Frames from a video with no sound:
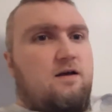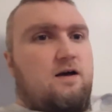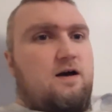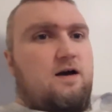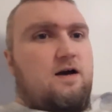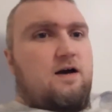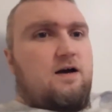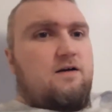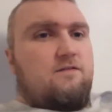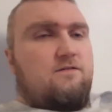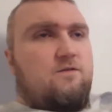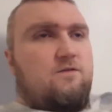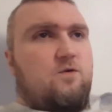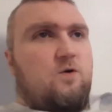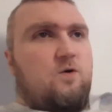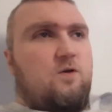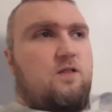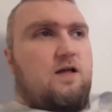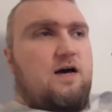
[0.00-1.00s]
uh, for
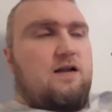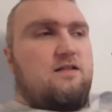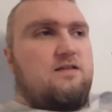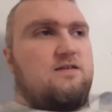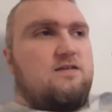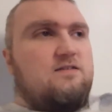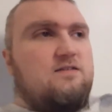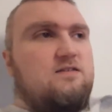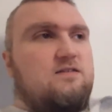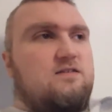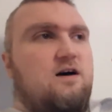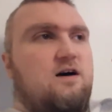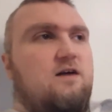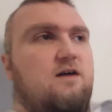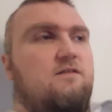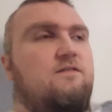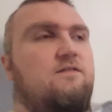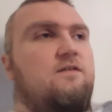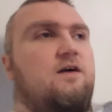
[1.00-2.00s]
a lot of this
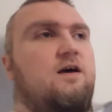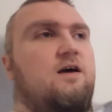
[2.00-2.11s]
stuff